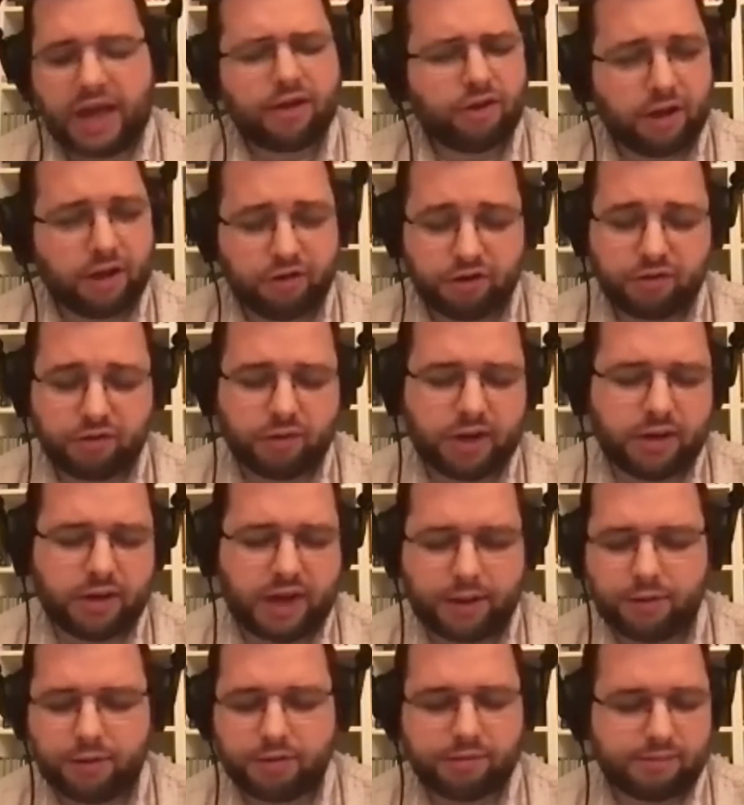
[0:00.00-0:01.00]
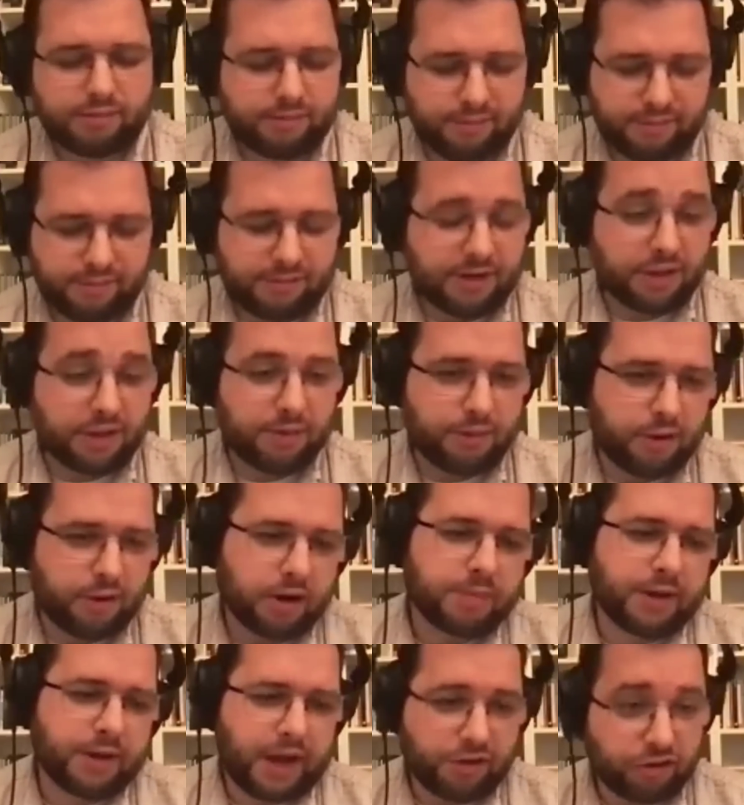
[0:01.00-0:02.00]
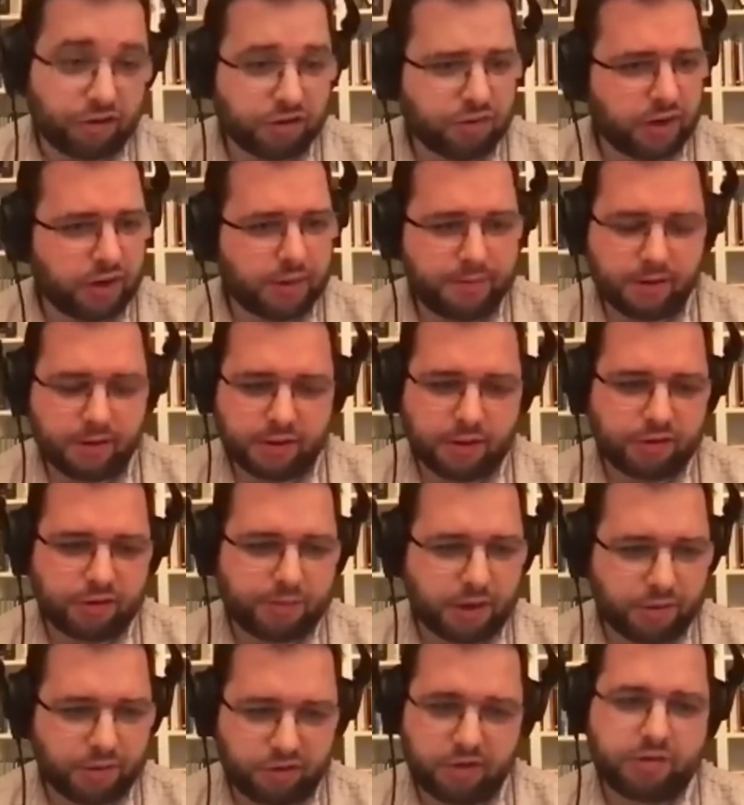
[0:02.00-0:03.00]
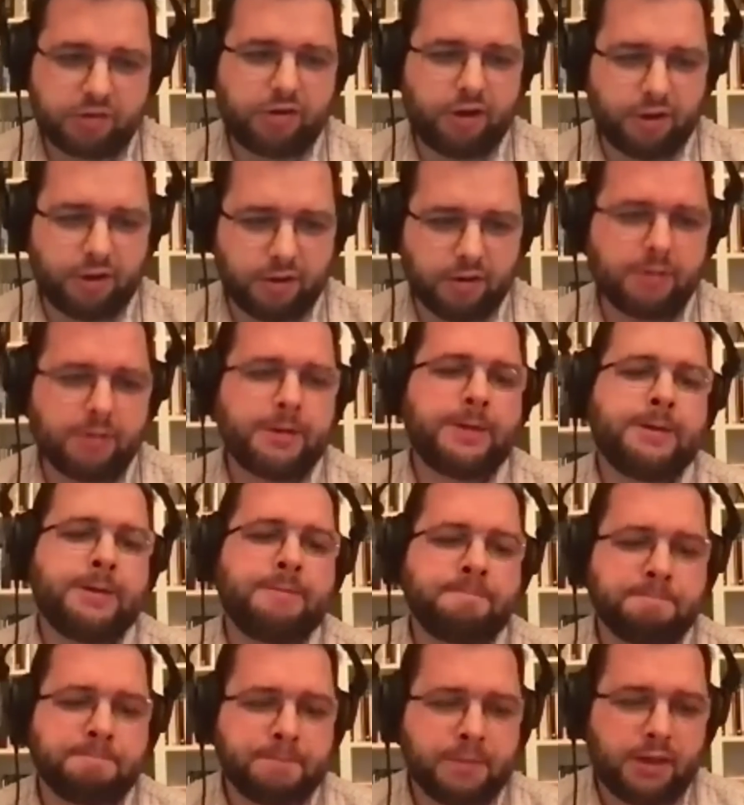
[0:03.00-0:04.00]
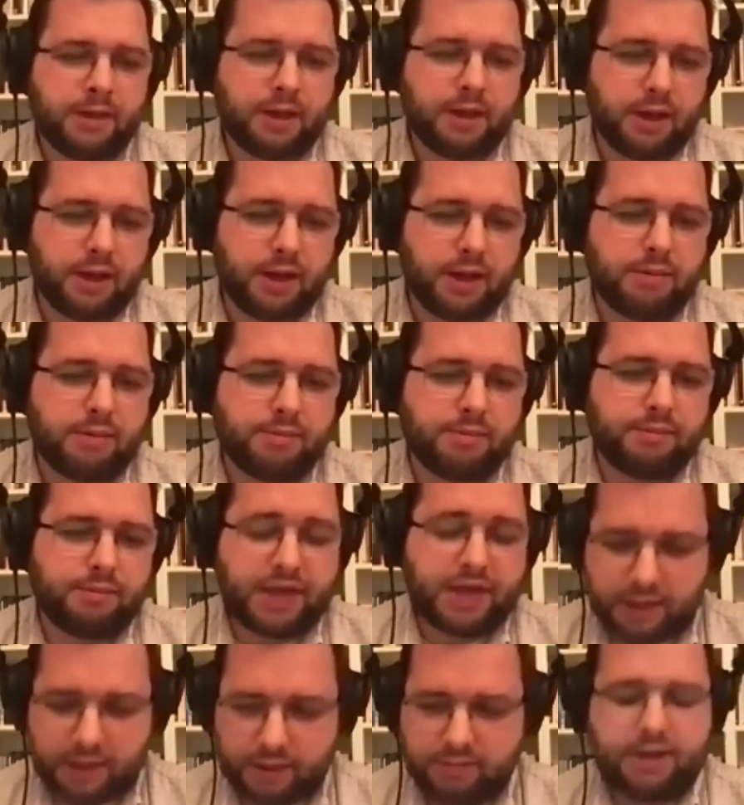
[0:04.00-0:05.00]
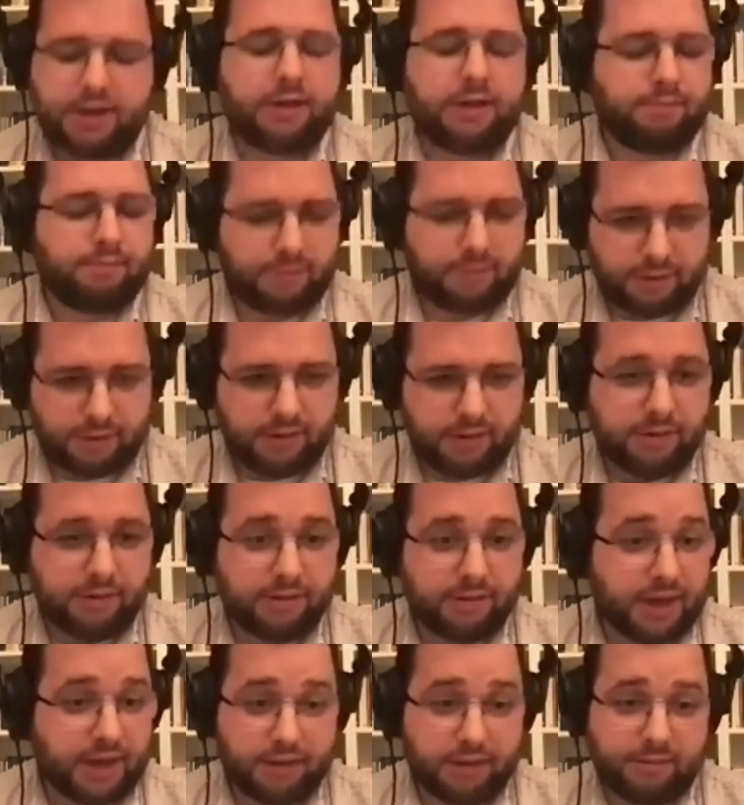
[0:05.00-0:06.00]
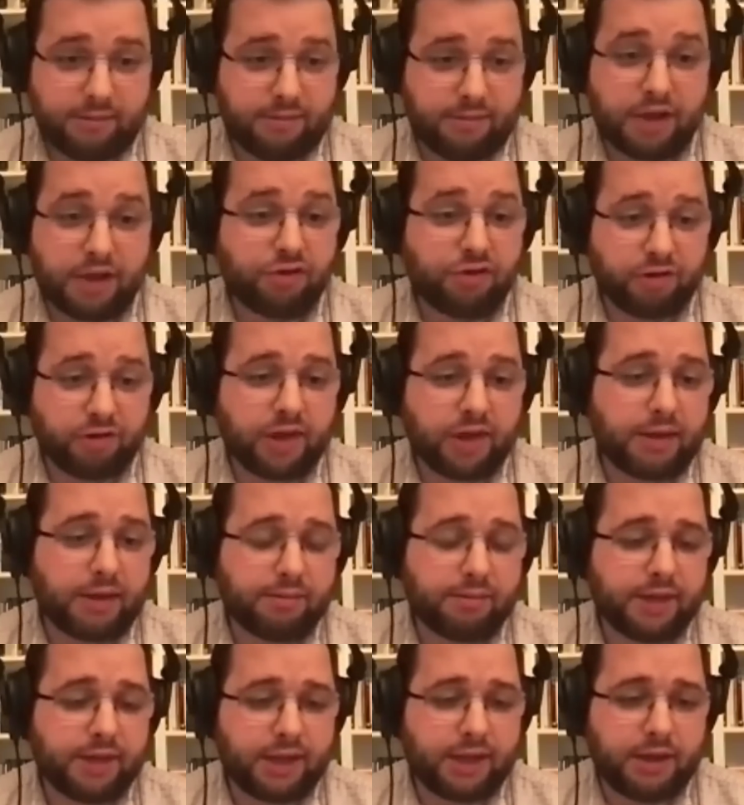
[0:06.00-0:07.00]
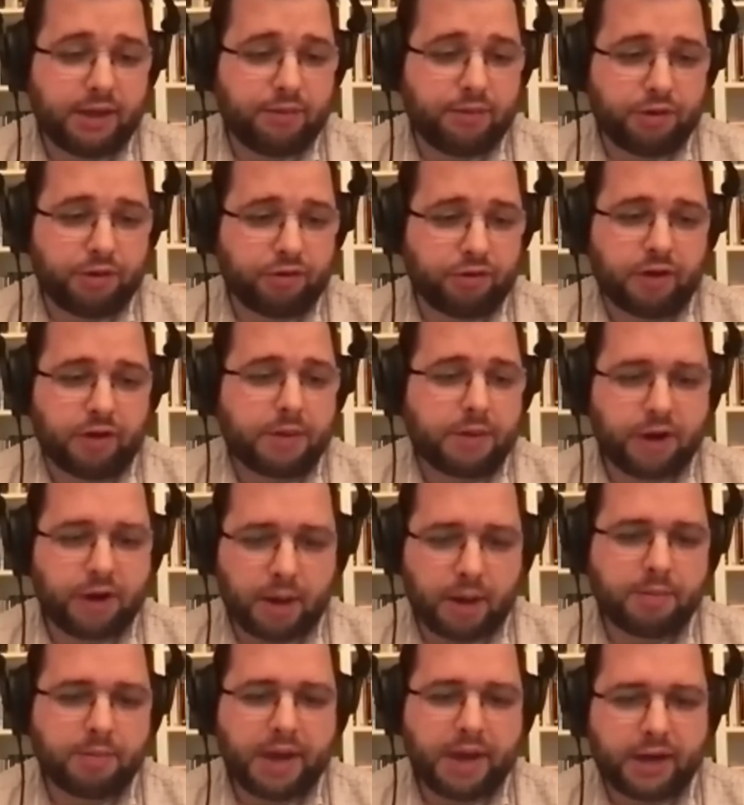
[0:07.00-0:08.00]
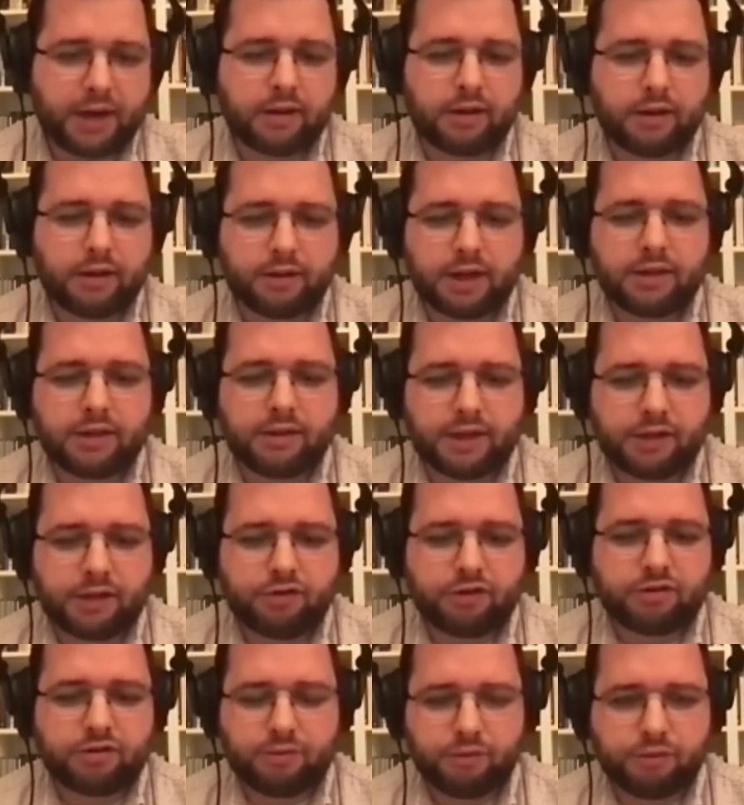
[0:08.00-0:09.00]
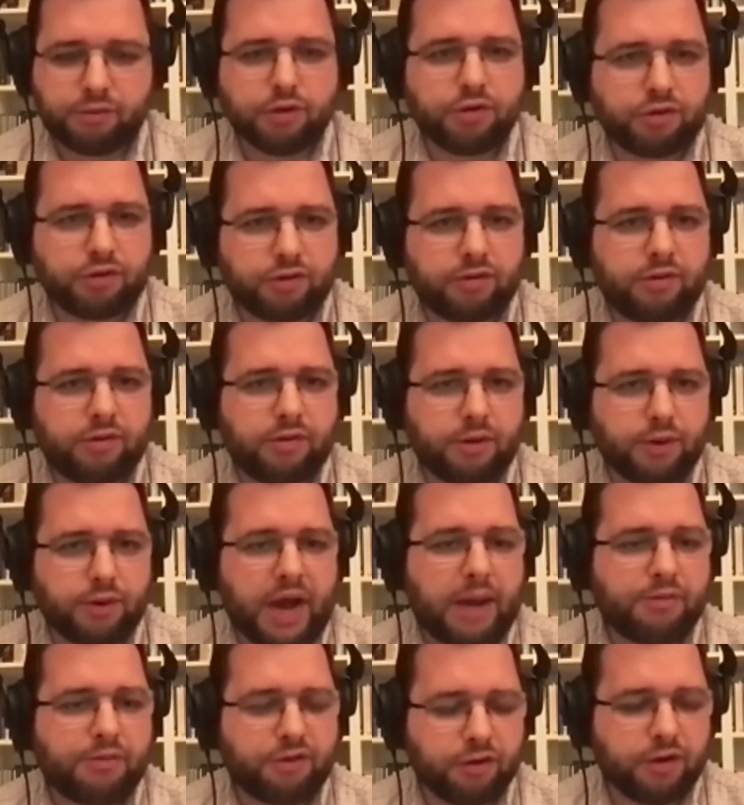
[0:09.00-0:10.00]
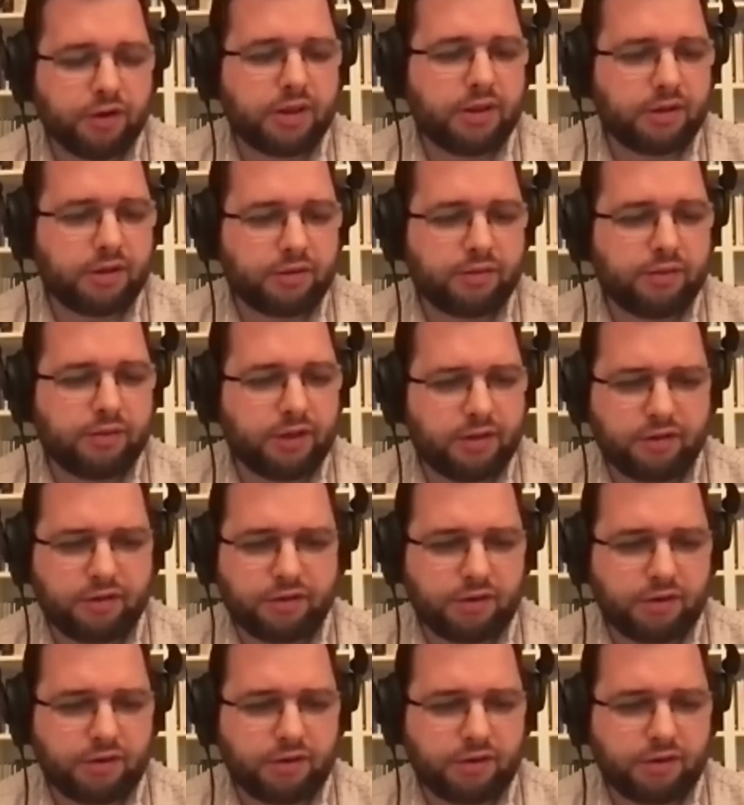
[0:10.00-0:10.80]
Actually, I just read I won't say the book, but I just read a book that was published this year um, that that that mentions that it, it, sort of unproblematically that that just roots the rapture mm-hmm. in this in this